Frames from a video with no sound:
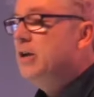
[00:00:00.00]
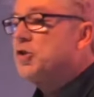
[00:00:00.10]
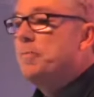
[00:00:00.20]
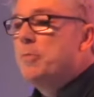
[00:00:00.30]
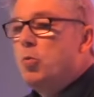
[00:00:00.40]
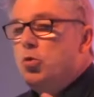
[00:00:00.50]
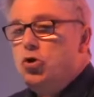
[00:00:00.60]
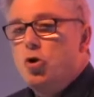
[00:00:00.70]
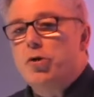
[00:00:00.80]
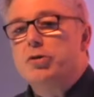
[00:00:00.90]
So
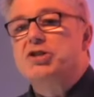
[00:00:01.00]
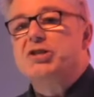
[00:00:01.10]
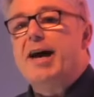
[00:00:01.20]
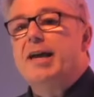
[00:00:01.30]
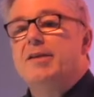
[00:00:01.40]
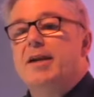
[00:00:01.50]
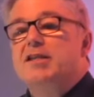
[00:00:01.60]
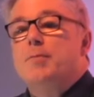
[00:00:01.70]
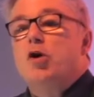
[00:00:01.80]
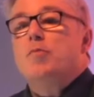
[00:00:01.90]
when you understand that
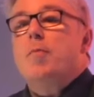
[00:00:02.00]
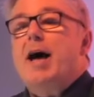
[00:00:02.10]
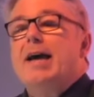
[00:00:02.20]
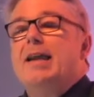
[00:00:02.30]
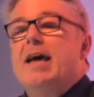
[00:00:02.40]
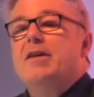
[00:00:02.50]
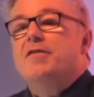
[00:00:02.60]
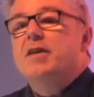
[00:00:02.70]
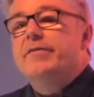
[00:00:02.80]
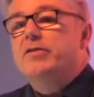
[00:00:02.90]
it's about my
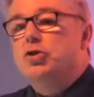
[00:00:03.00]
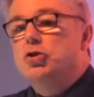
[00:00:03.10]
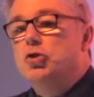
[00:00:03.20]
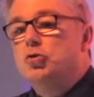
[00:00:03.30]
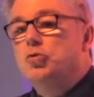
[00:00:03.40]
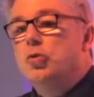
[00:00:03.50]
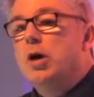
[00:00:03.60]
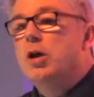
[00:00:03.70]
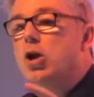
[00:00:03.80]
life given to you,